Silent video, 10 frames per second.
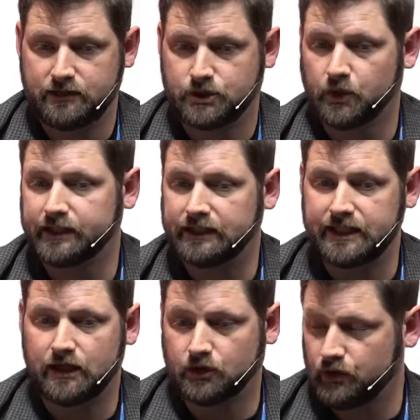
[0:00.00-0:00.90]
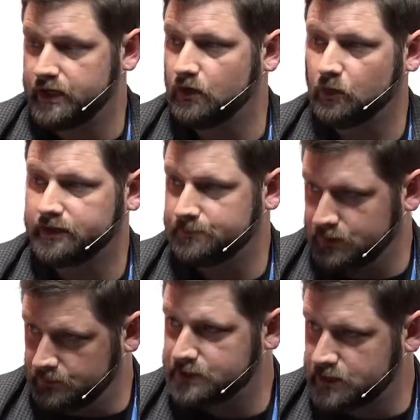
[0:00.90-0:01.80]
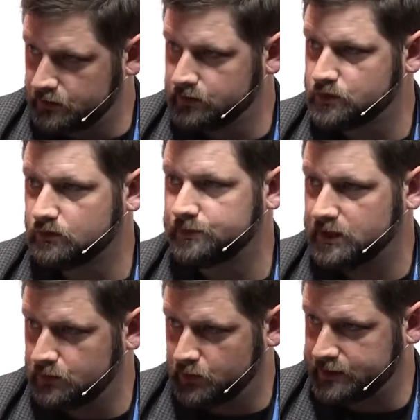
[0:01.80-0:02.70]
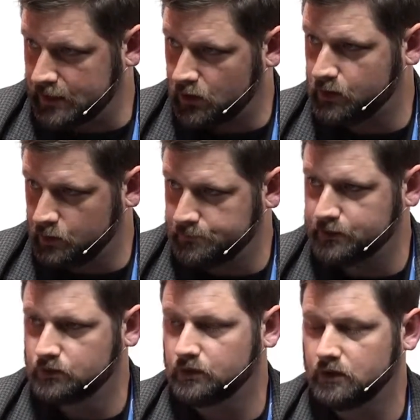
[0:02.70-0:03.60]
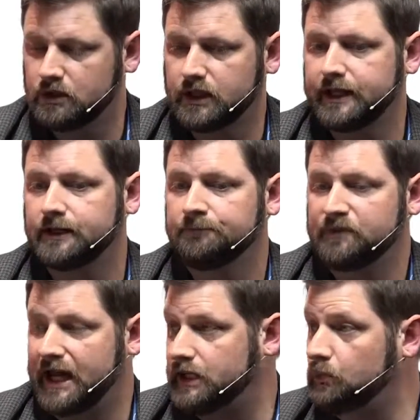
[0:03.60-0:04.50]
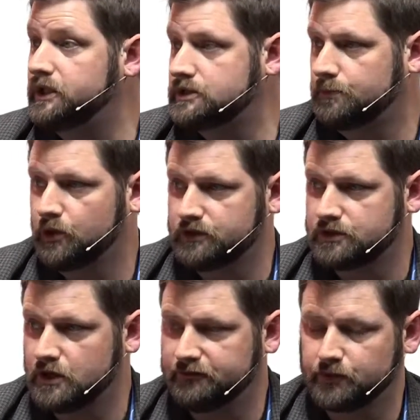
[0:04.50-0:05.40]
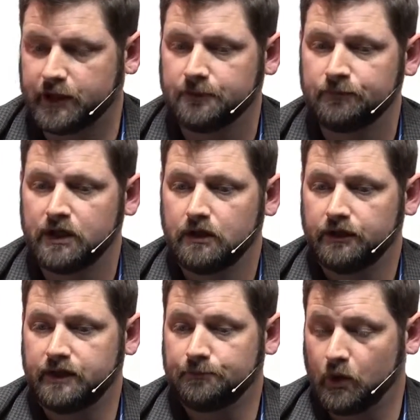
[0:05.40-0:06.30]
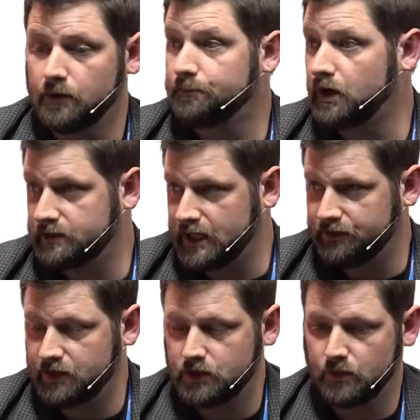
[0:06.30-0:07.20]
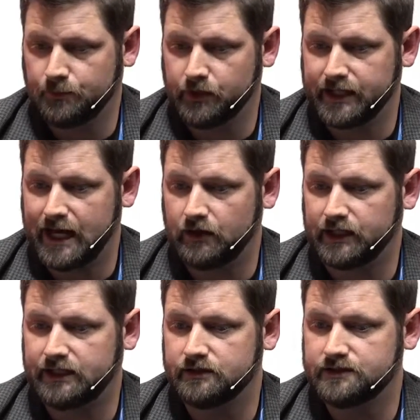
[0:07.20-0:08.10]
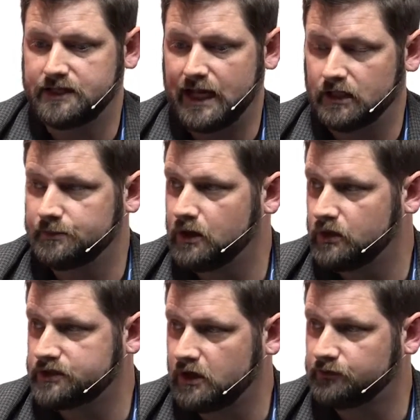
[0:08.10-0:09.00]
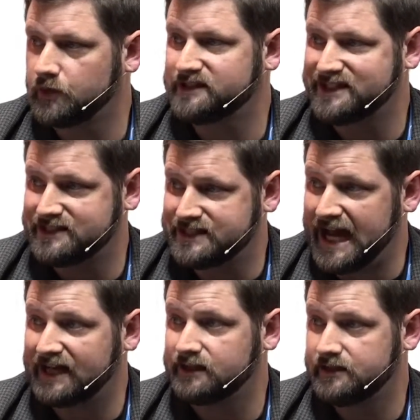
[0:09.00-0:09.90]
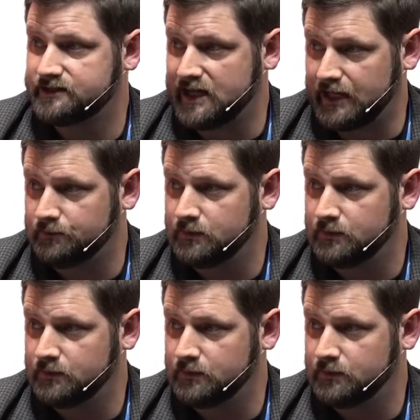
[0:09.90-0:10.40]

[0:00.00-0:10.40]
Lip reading: jointly agree on what the bill of materials will be and what that hardware build will look like, and then we support the software. The important part that I think you were pointing out is the Element OS software is exactly the same.